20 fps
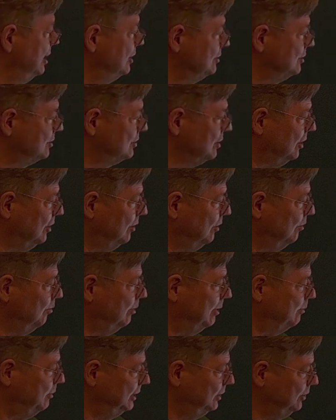So
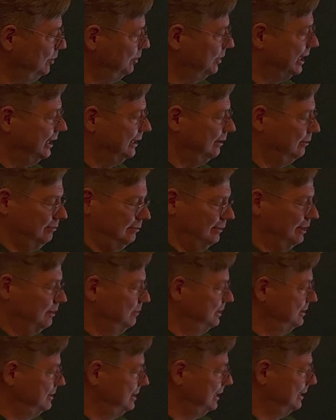when we do that, then
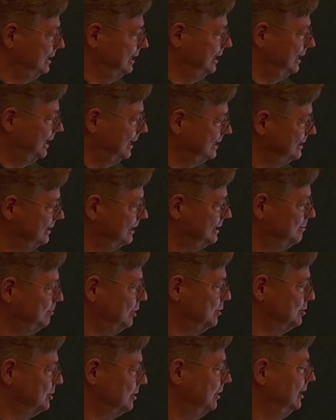we set the next
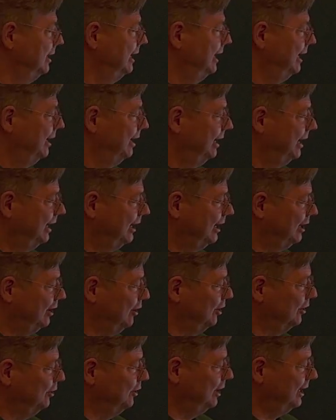exposure.
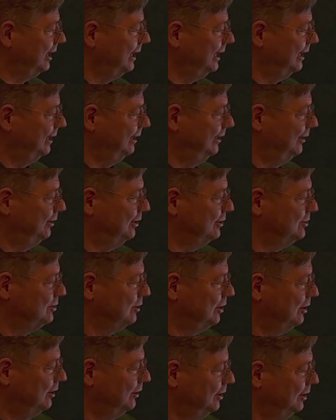Along the line, the,
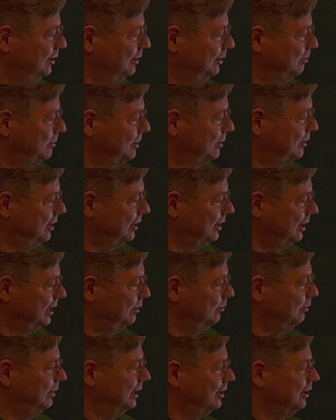the piranha
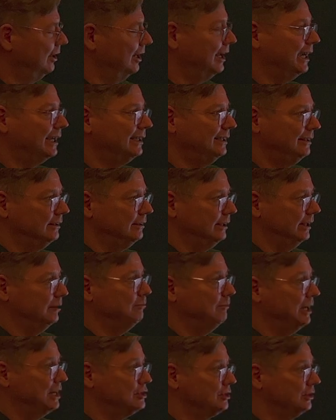will collect and
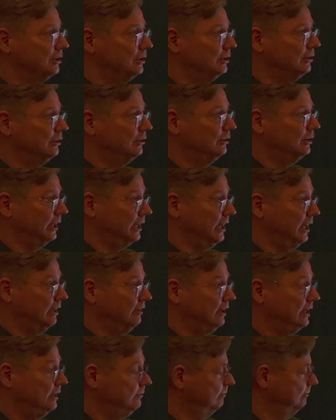measure the
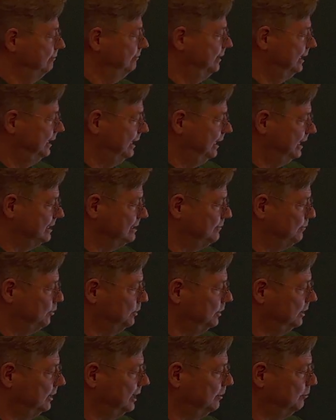KV. Okay. It's
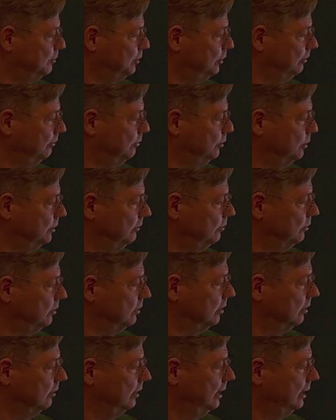49.44.